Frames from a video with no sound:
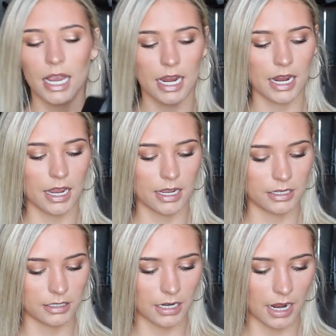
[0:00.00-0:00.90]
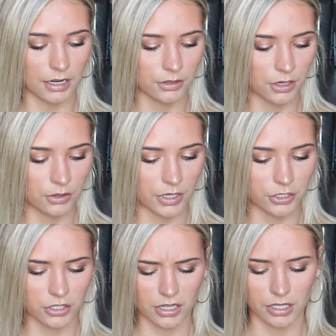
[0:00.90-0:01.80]
and I don't know, I
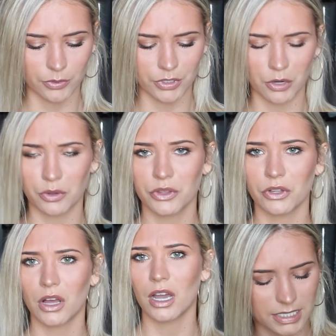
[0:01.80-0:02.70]
just thought they would go with a lot.